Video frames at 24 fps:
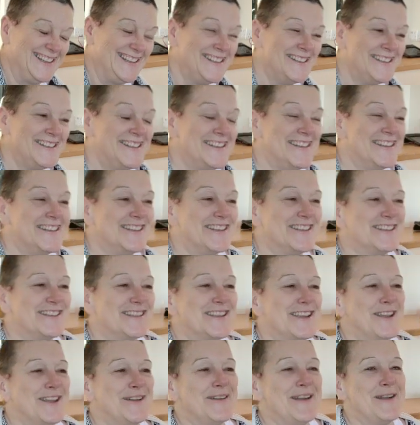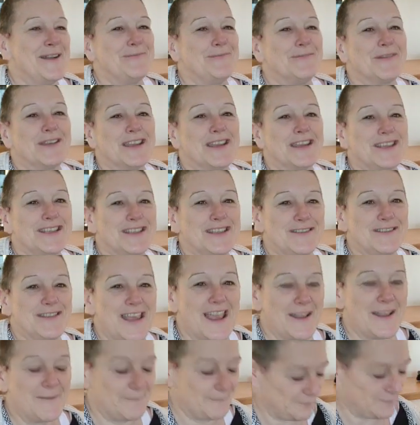do. So we're going to do
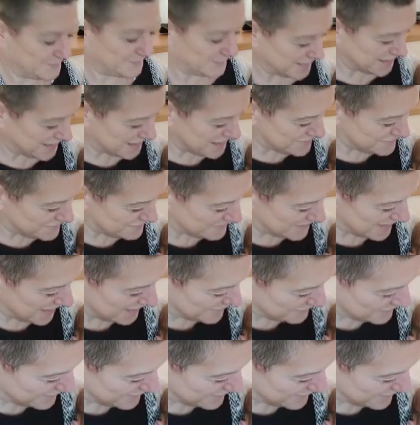that. Can you play